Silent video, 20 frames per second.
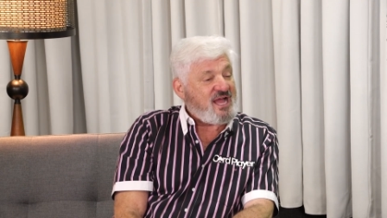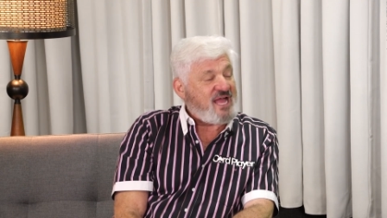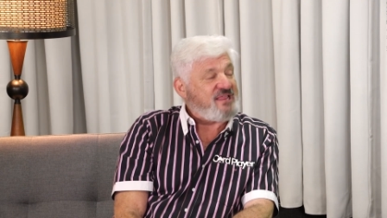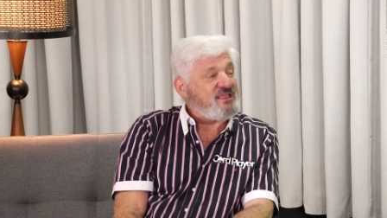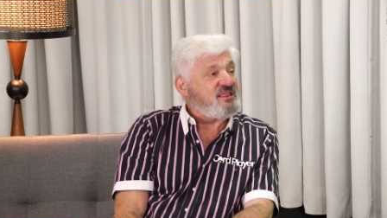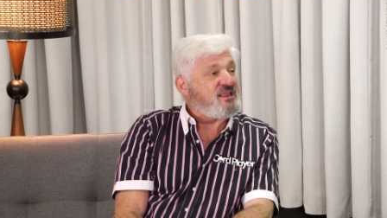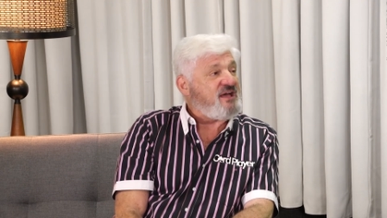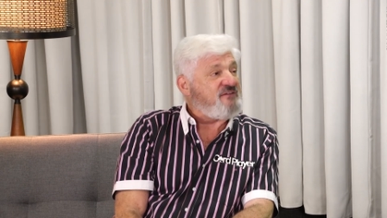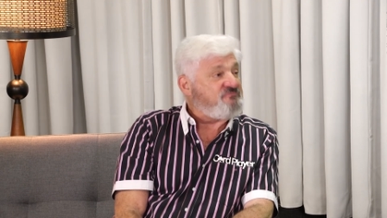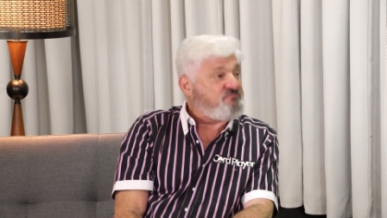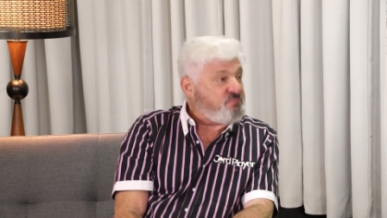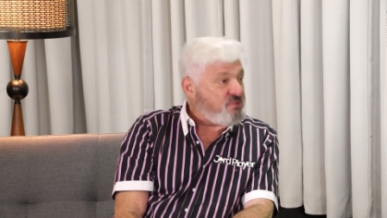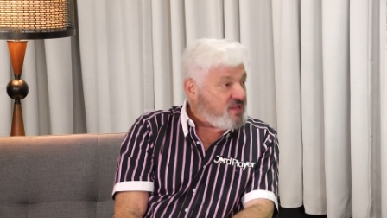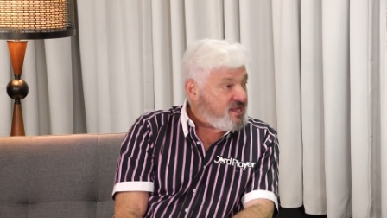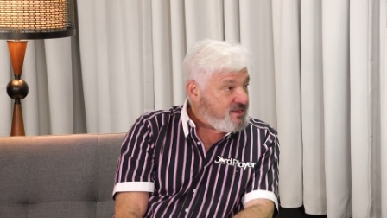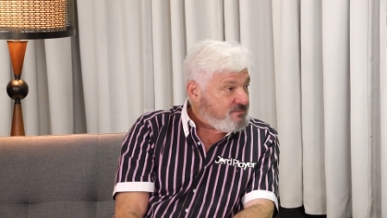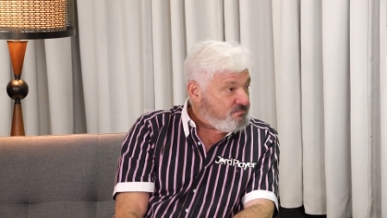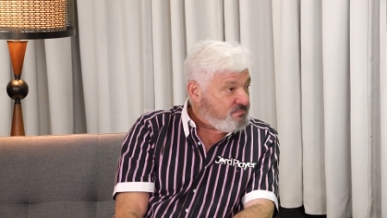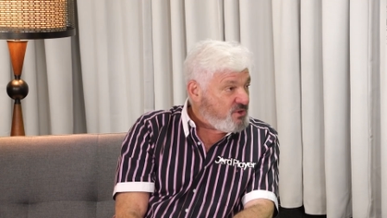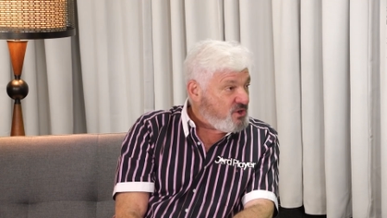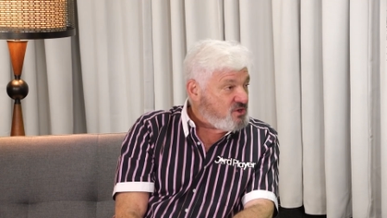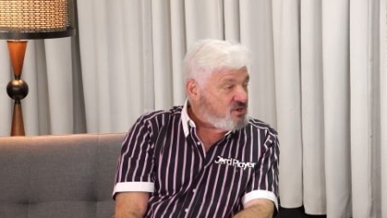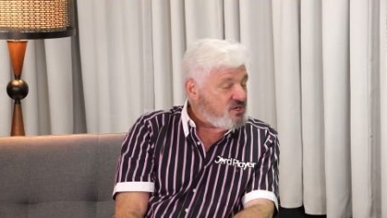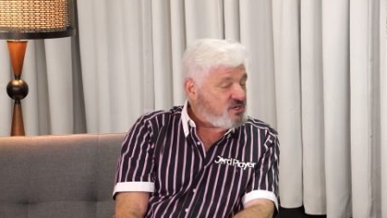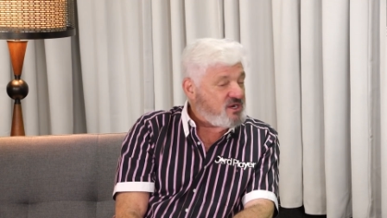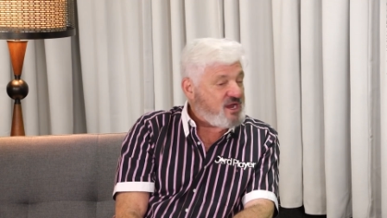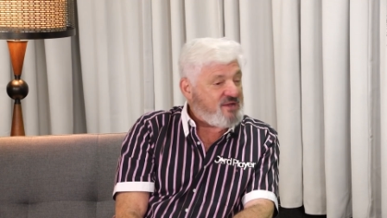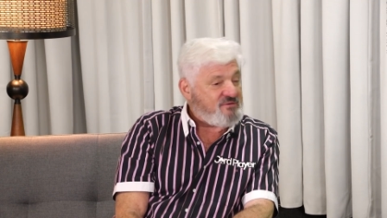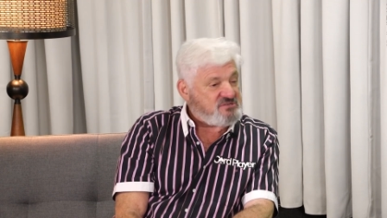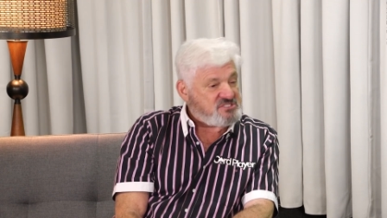loved playing
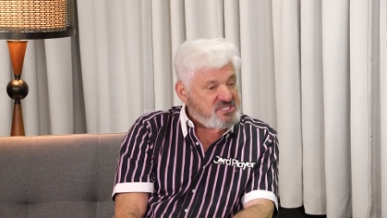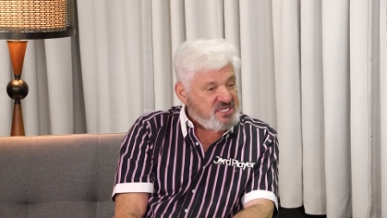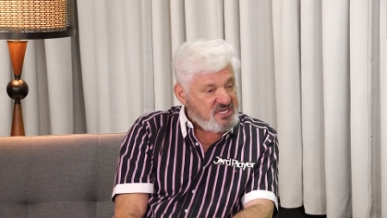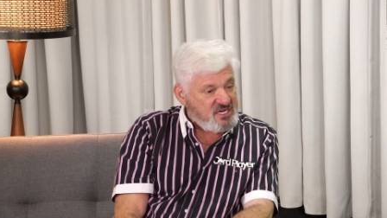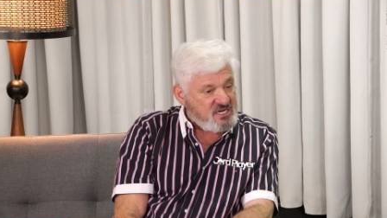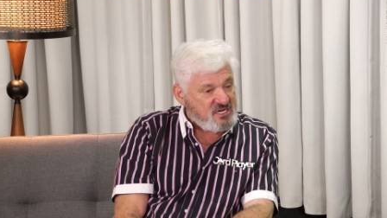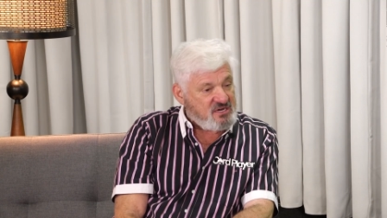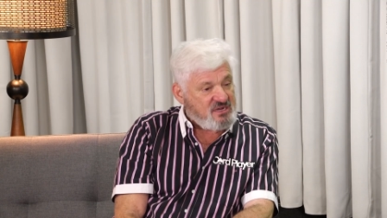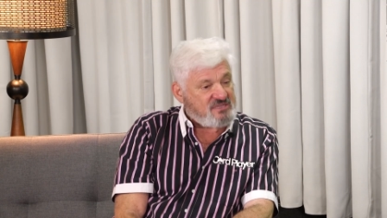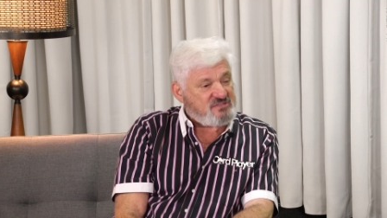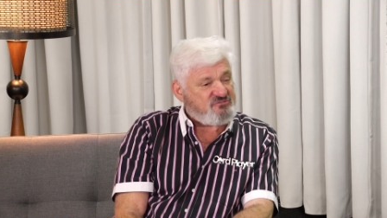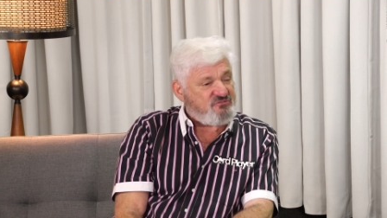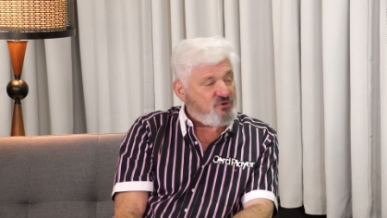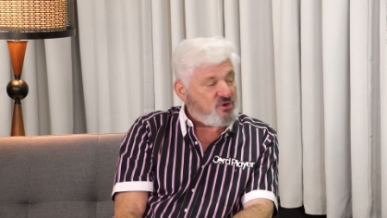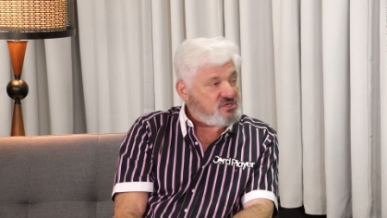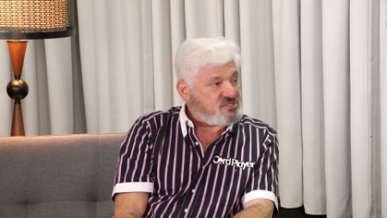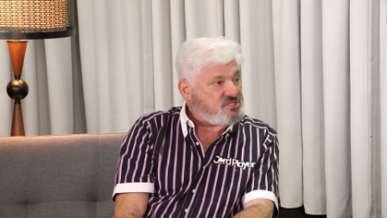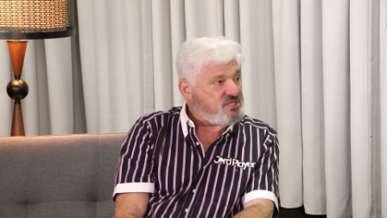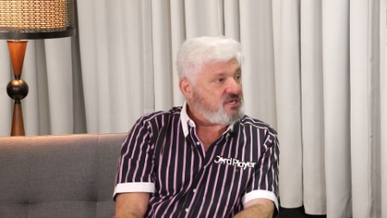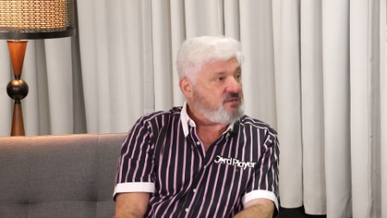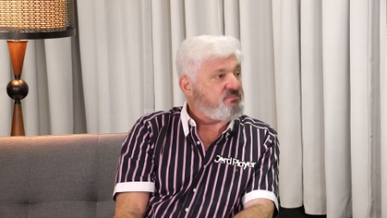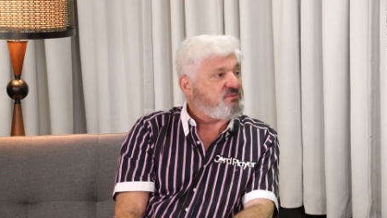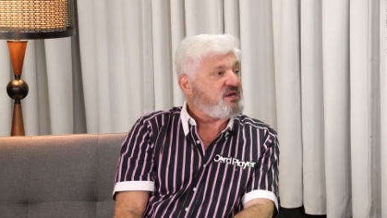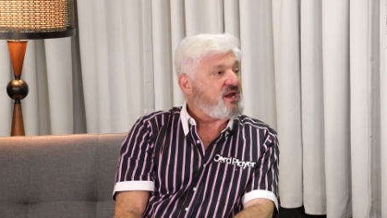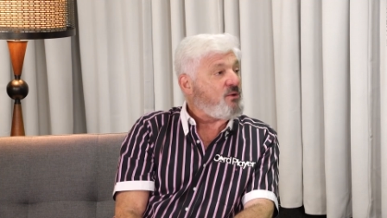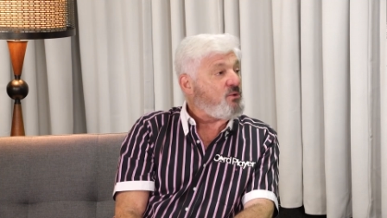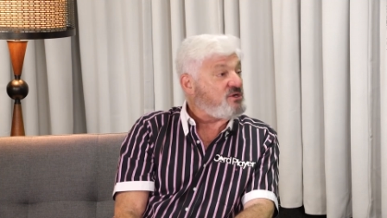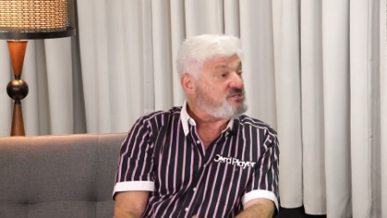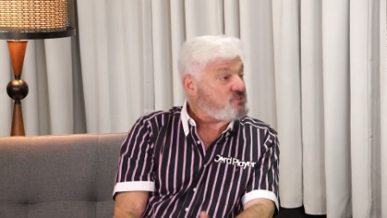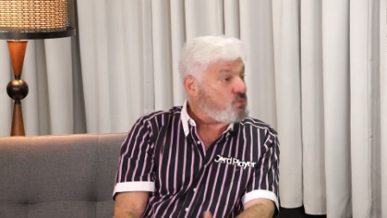poker. I was here, I was fortunate, but
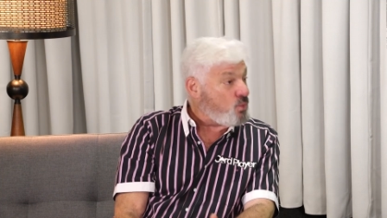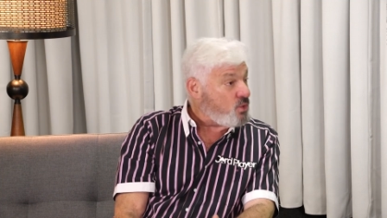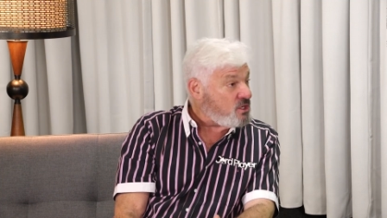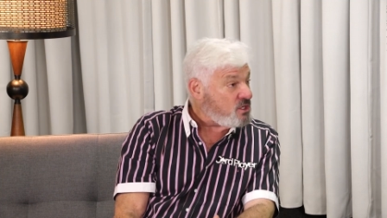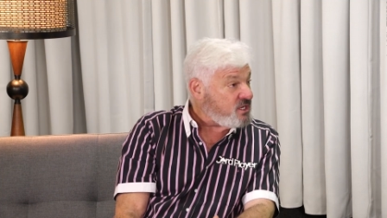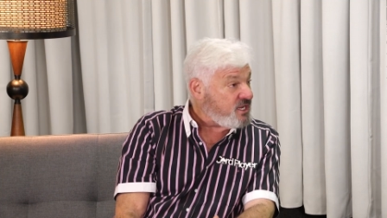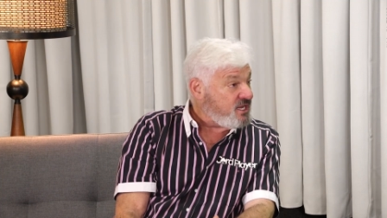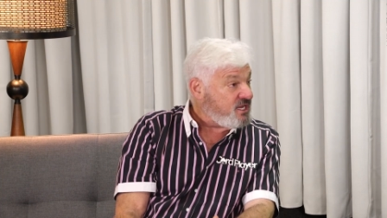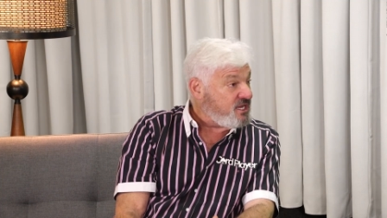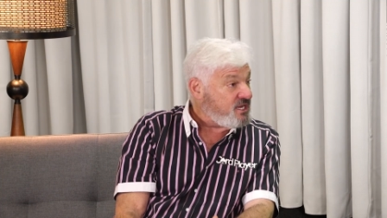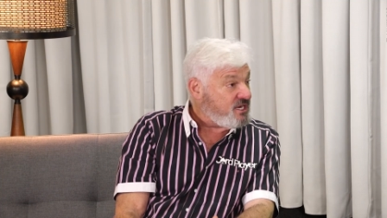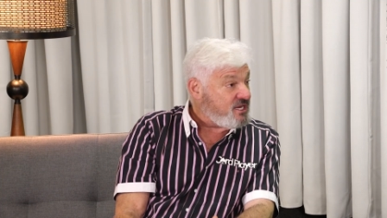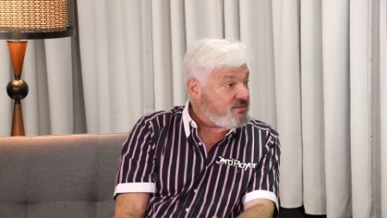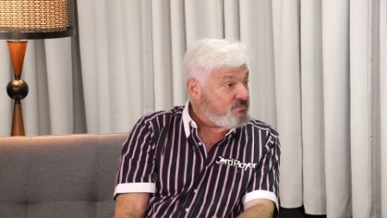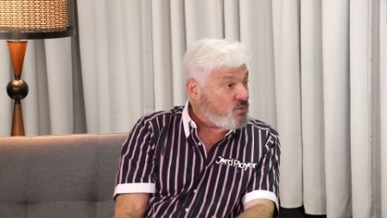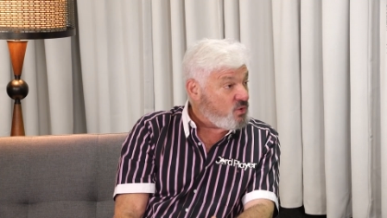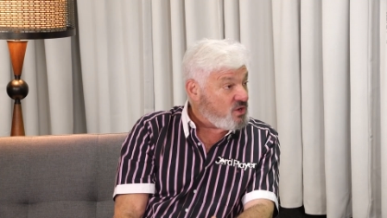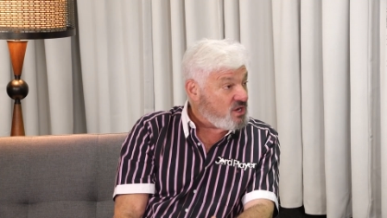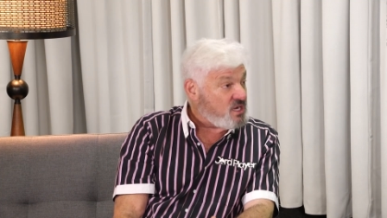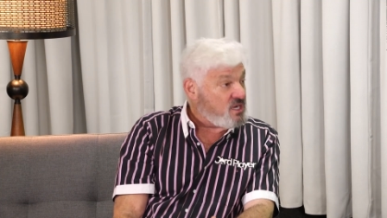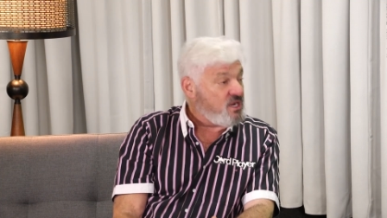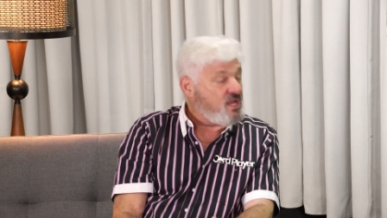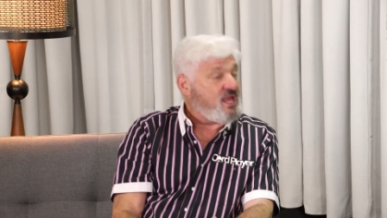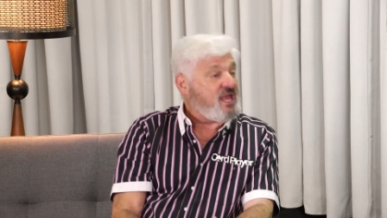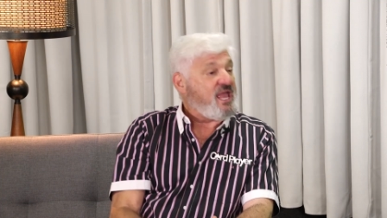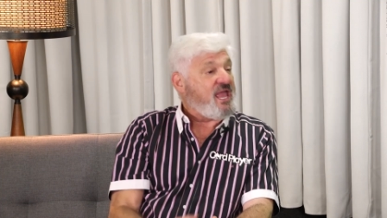I wasn't working anymore.